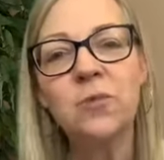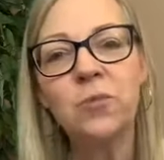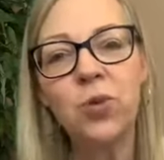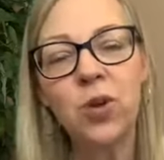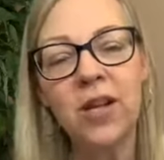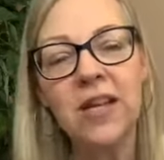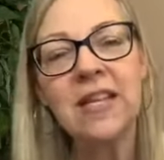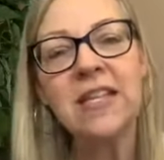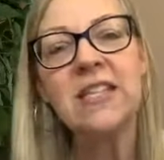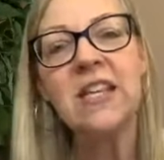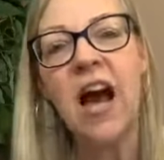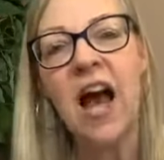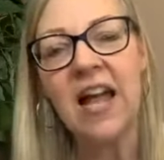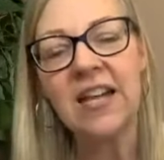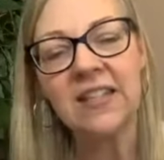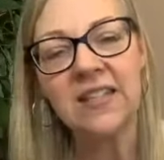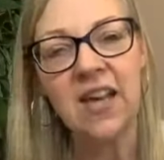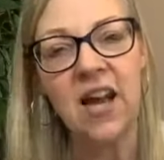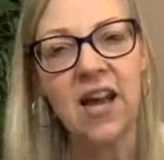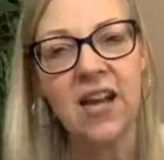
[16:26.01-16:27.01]
putting
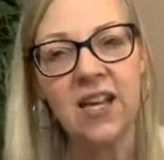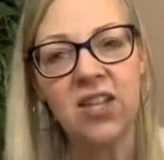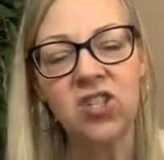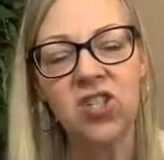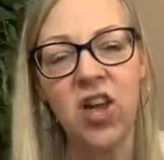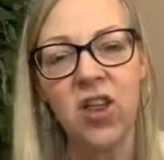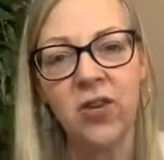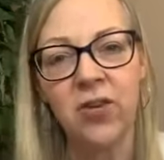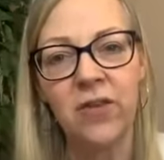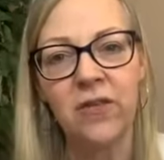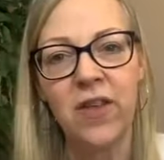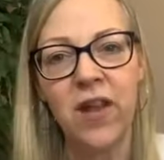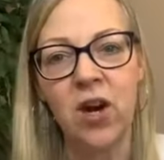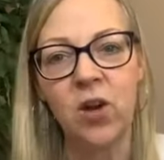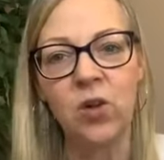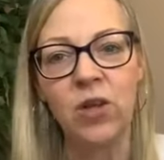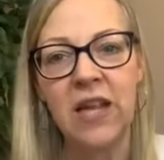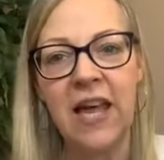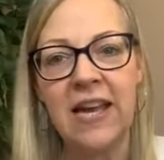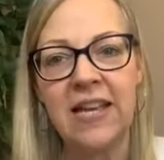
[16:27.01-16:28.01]
dots on each other if they
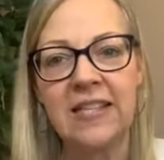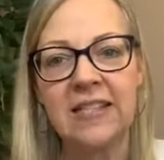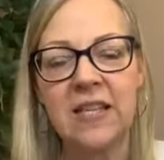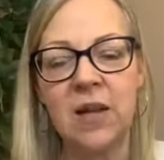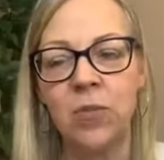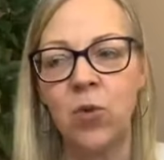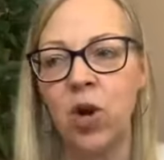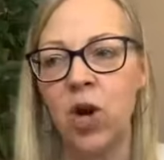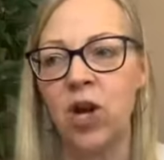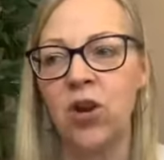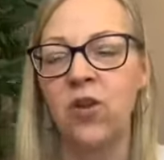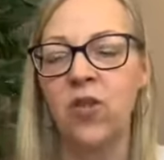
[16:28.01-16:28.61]
don't like someone,